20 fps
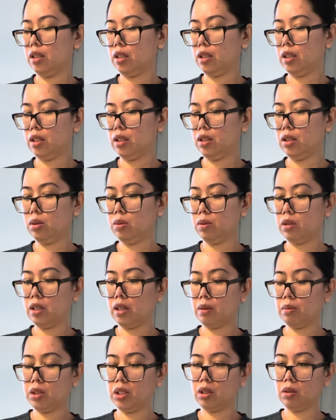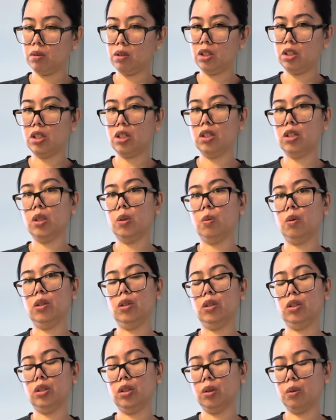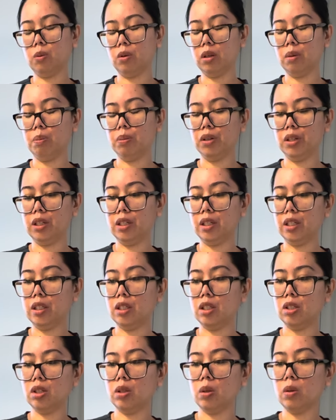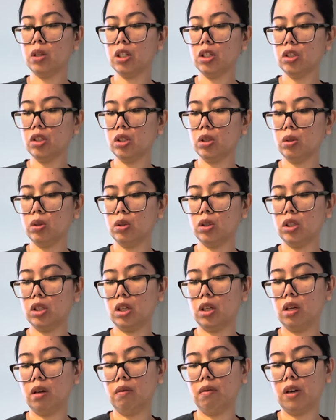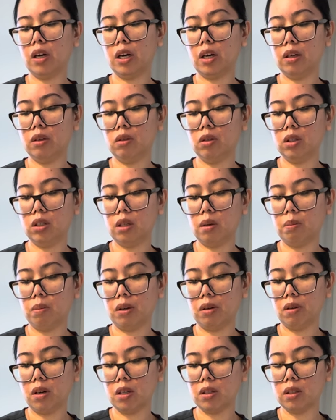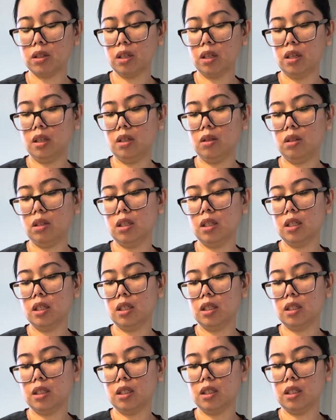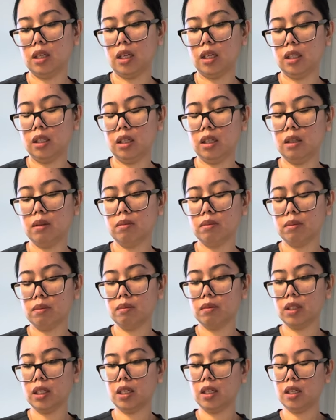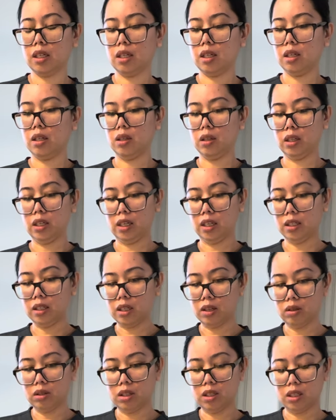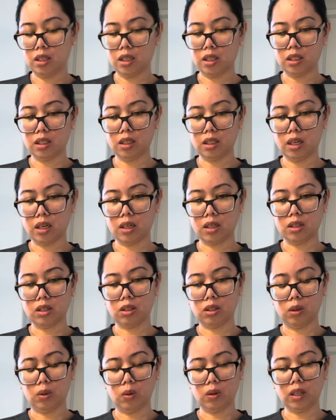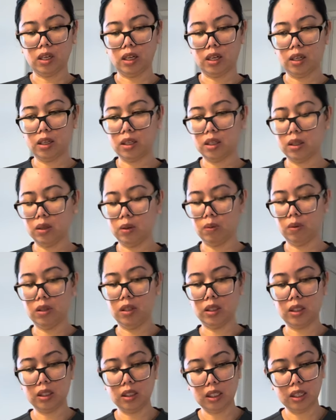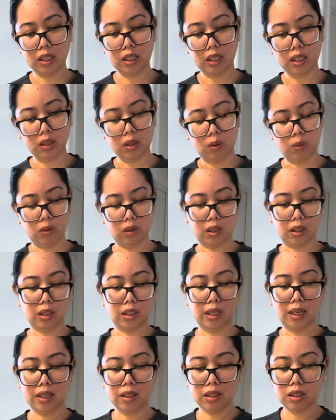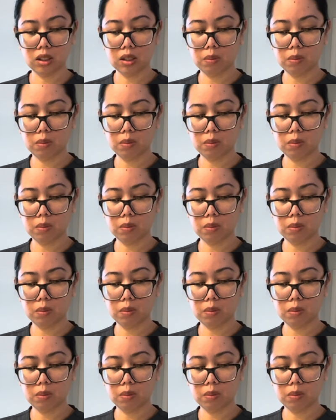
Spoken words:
and this would have secretion. So you want to put it in the soaking solution of hydrogen peroxide and saline. Okay, now that that's there soaking, you want to clean it. You want to take this